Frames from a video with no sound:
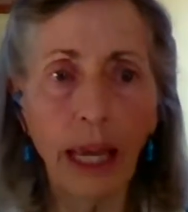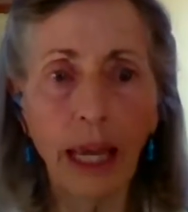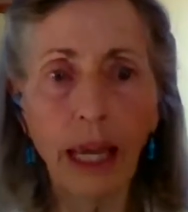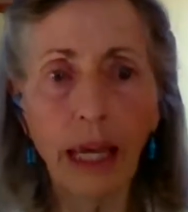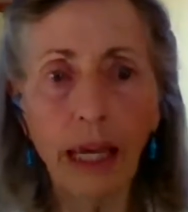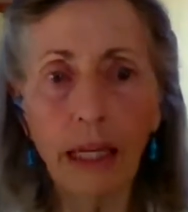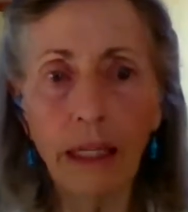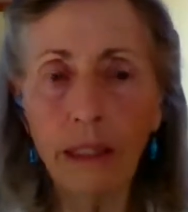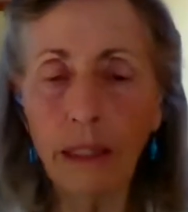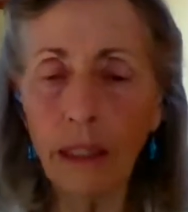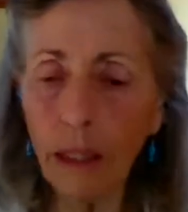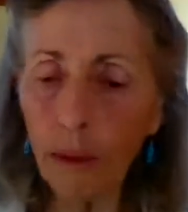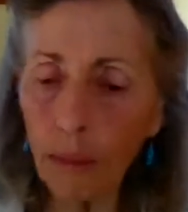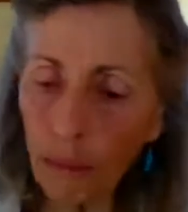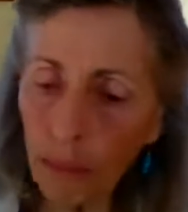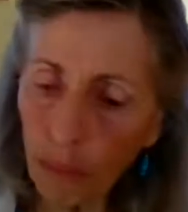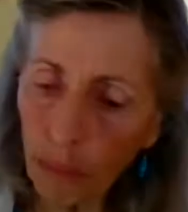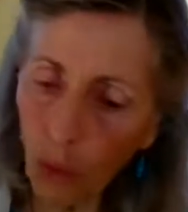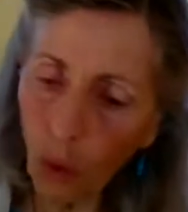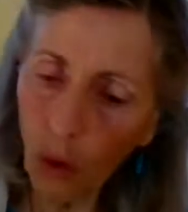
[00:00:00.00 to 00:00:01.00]
And the
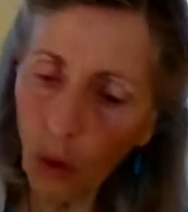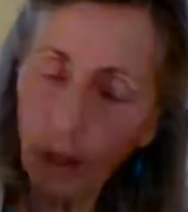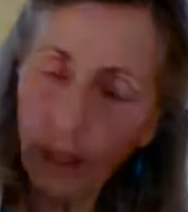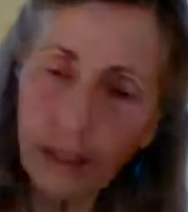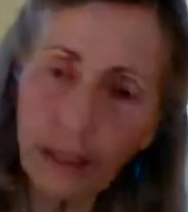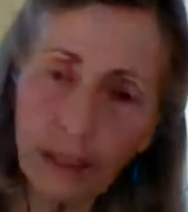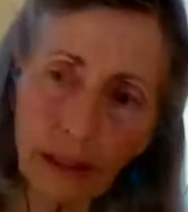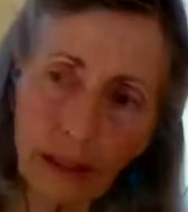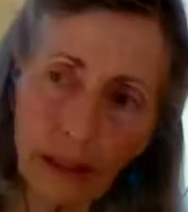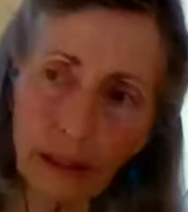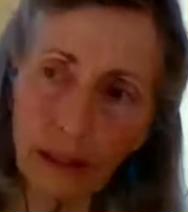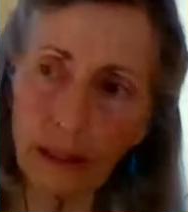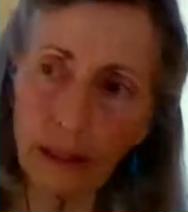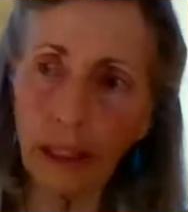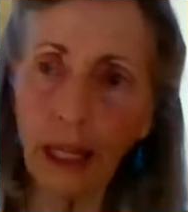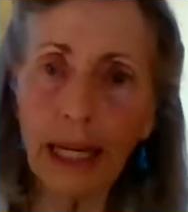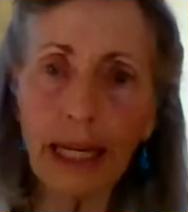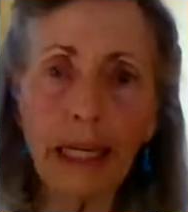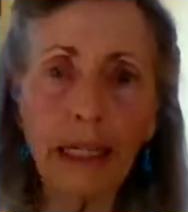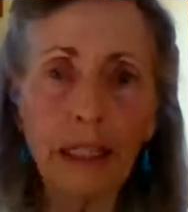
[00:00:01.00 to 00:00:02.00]
more, it's
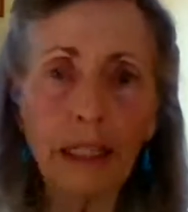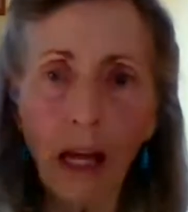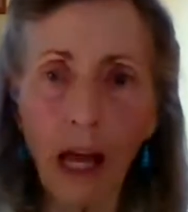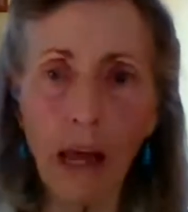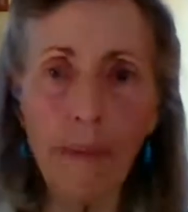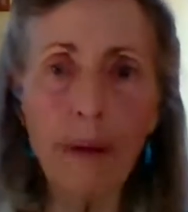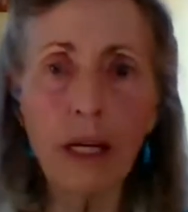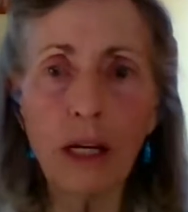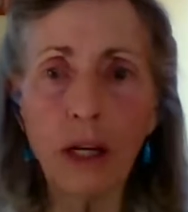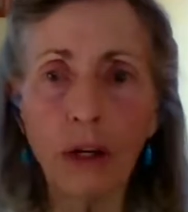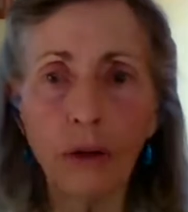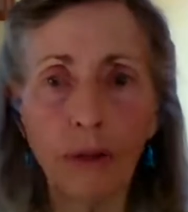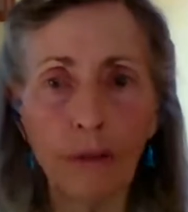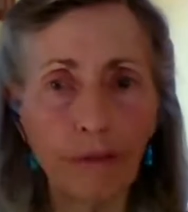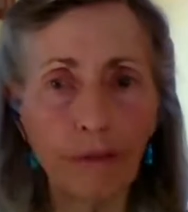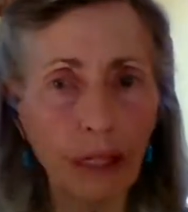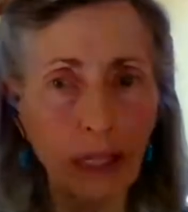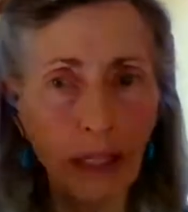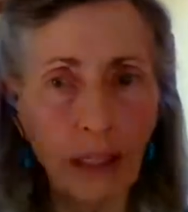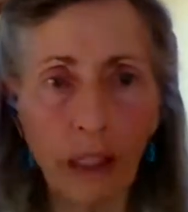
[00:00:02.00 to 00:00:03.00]
like a domino
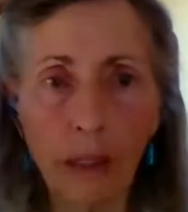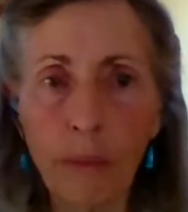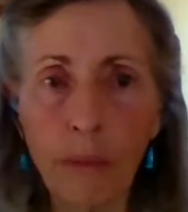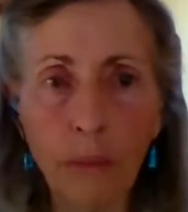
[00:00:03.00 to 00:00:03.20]
effect,